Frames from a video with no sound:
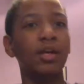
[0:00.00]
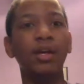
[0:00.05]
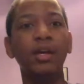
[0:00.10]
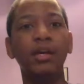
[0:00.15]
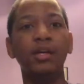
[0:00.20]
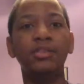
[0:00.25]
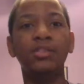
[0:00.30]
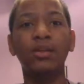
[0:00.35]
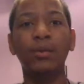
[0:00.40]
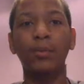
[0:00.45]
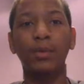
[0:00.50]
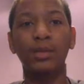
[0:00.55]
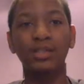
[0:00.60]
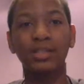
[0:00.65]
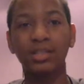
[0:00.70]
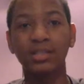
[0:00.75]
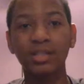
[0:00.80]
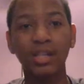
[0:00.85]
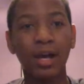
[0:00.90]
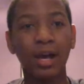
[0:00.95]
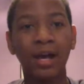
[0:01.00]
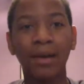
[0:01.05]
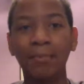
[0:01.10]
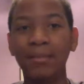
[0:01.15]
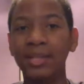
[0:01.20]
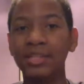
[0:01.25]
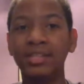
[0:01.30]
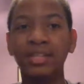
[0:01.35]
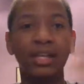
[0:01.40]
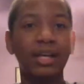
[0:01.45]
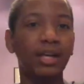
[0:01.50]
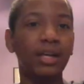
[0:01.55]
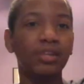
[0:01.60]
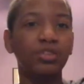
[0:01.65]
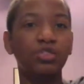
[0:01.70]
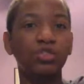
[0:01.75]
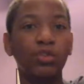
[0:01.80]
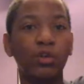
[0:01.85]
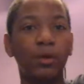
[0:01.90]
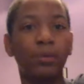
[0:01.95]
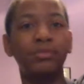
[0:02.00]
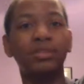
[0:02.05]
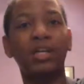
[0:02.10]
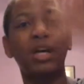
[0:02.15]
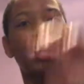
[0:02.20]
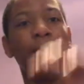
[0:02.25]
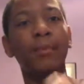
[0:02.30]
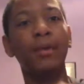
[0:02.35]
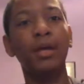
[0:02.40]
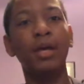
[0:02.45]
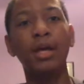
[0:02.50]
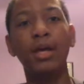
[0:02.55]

Say what's the time is it, it'll show up top.